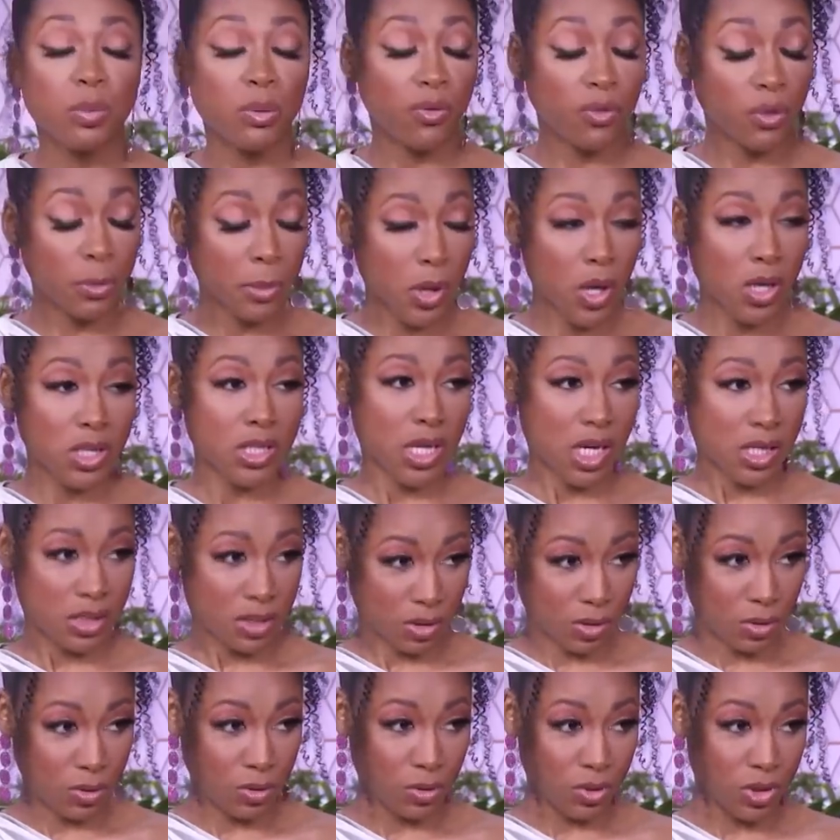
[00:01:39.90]
performing arts high
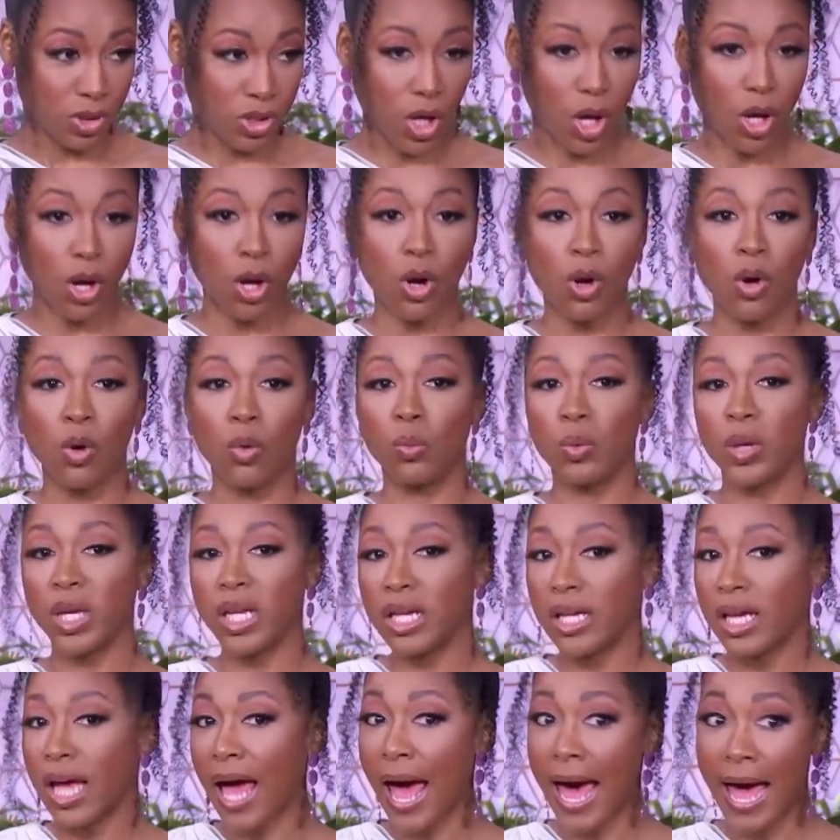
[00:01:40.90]
school, so
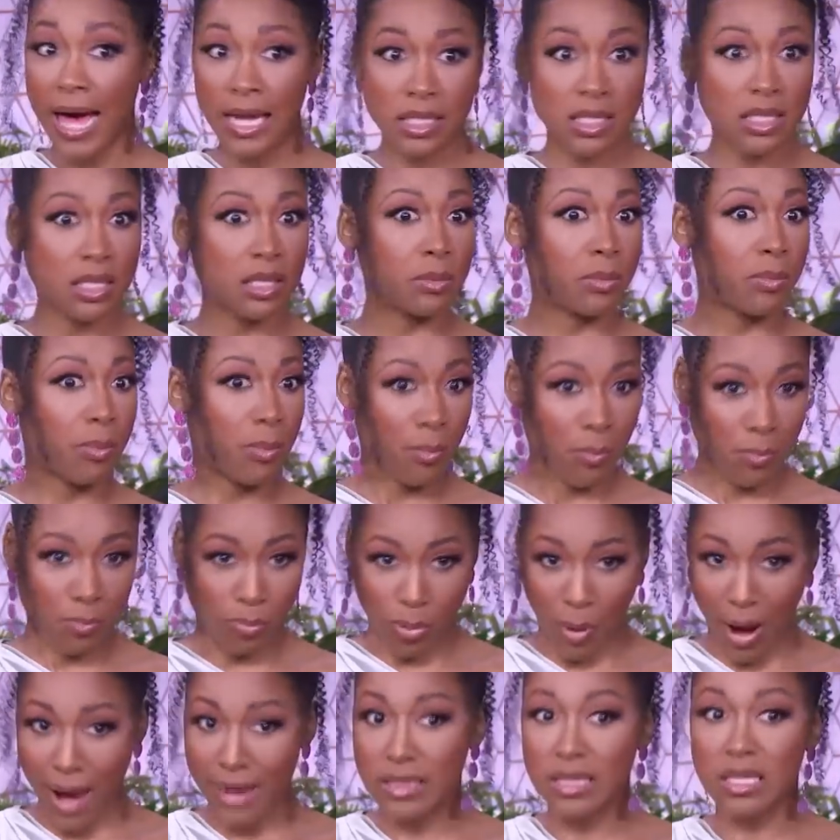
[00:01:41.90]
we had to
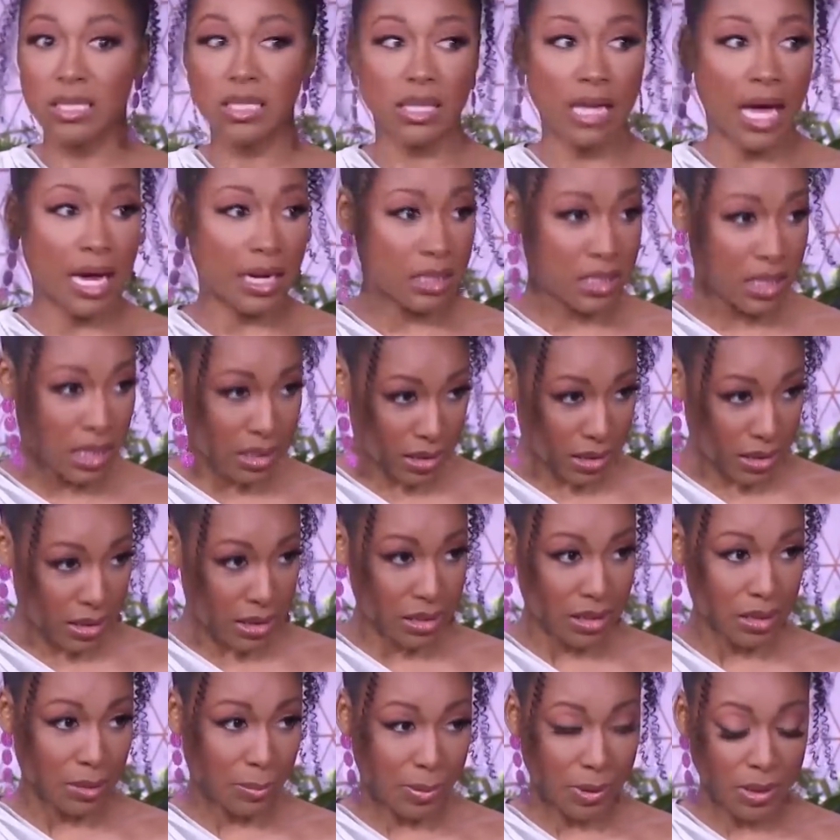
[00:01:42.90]
practice a lot of dis
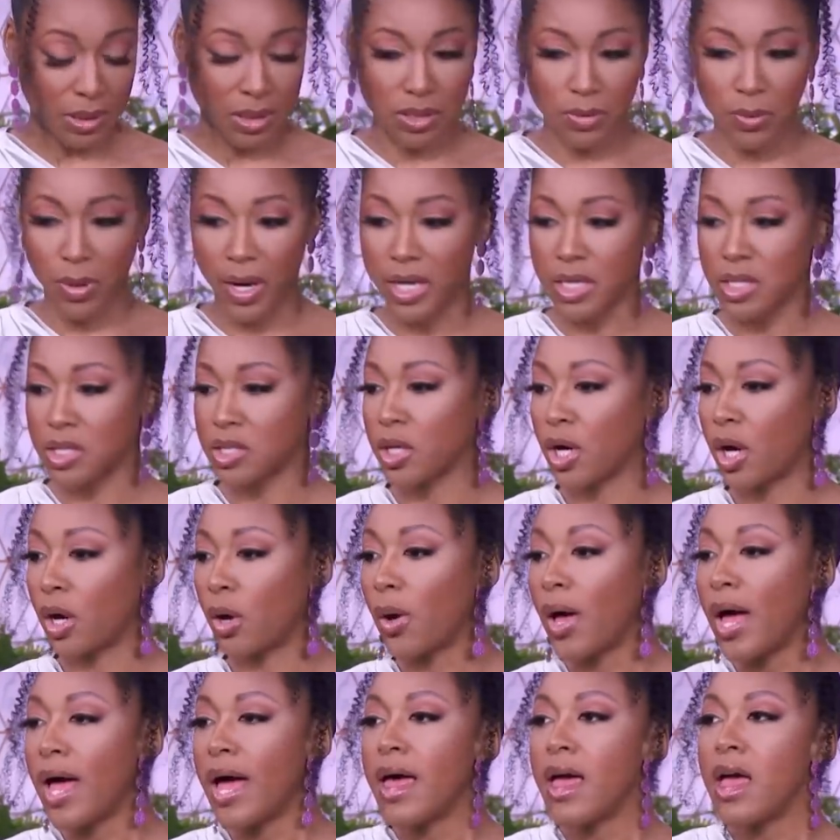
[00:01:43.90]
disciplines, right?
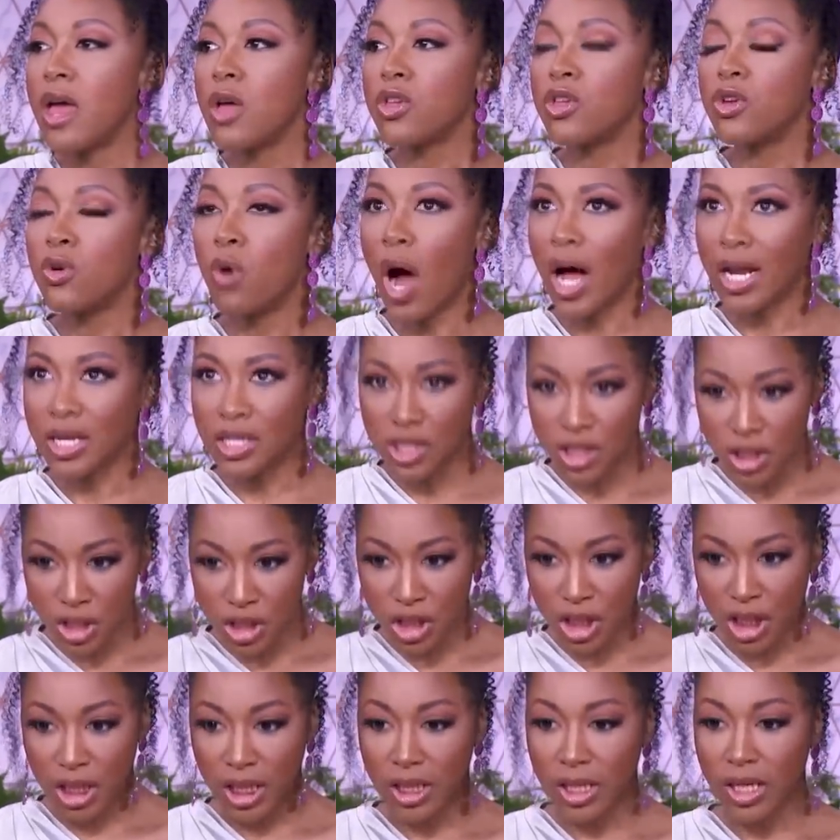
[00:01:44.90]
So you
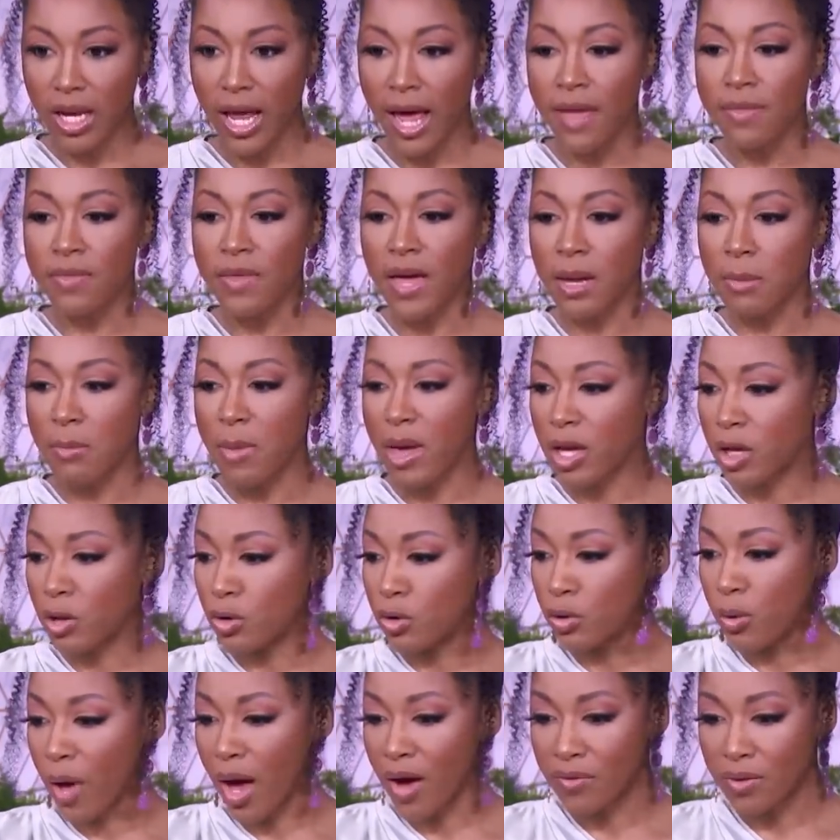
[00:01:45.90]
audition and they make
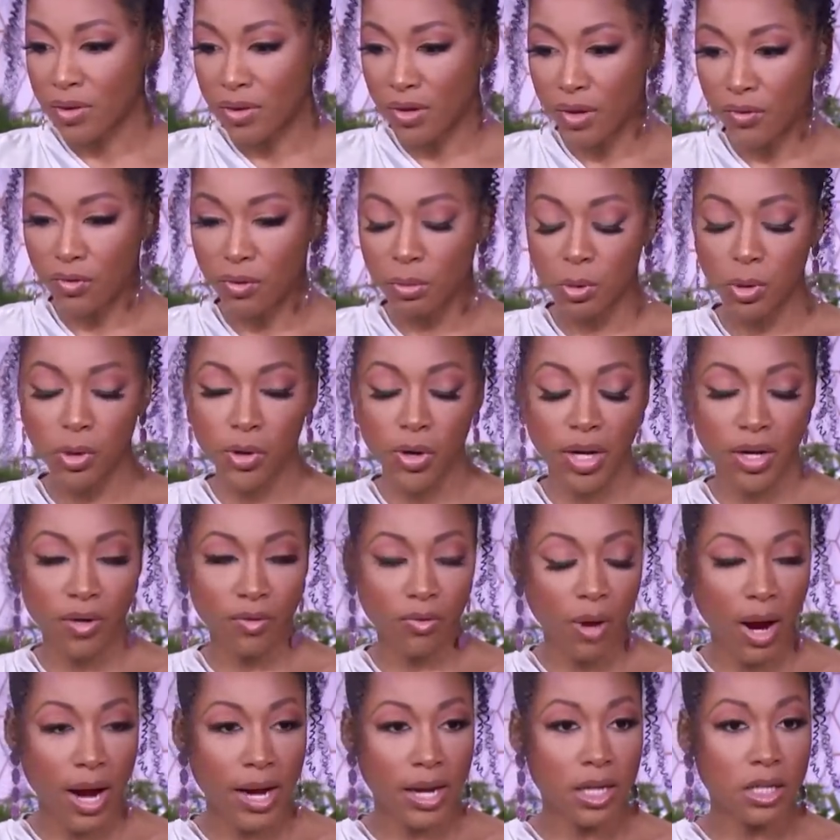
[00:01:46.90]
you do everything from
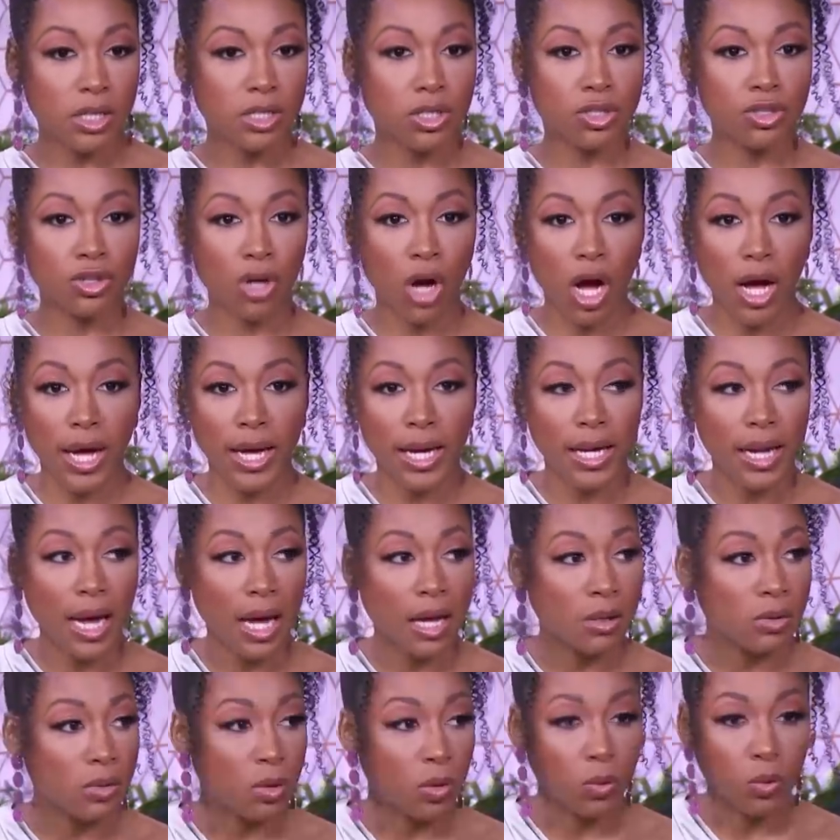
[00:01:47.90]
creative writing to drawing, and
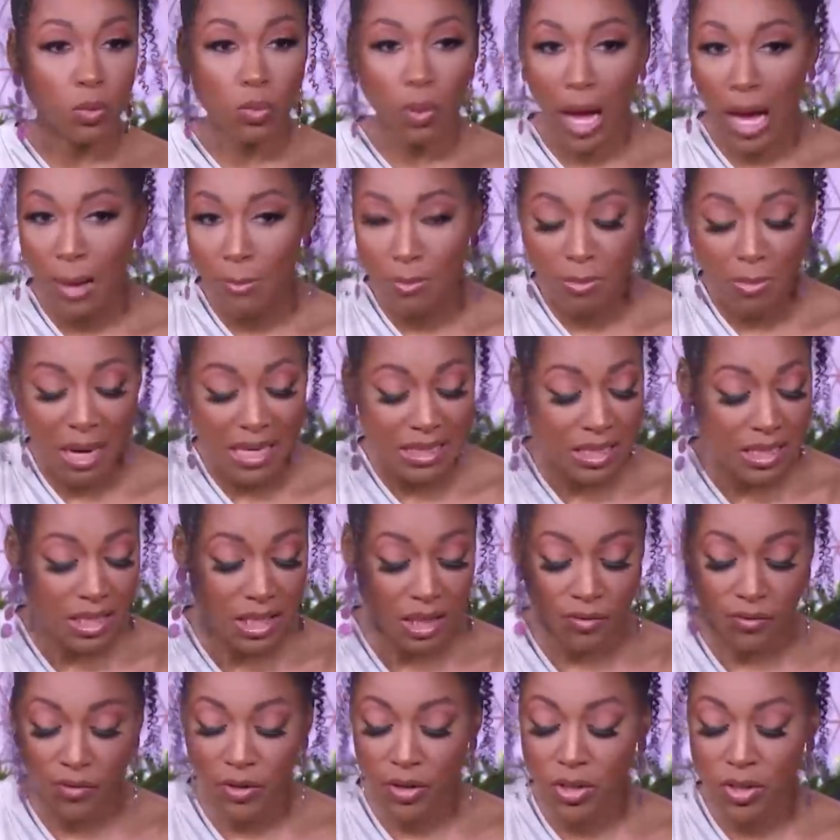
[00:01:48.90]
I my
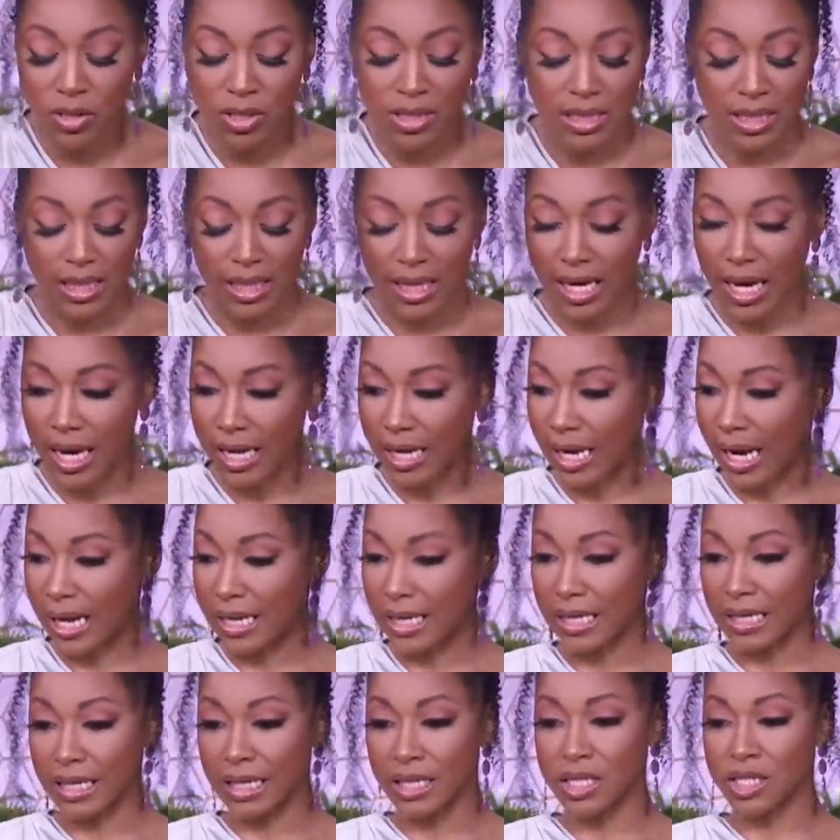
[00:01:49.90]
stick figures didn't cut it. I
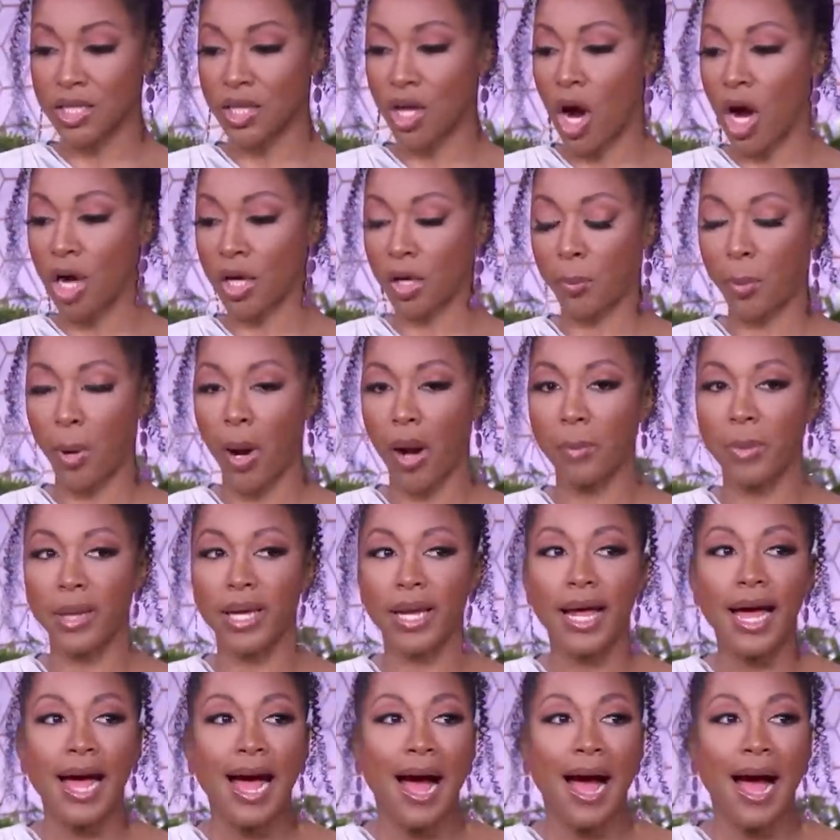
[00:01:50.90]
didn't get into the art department,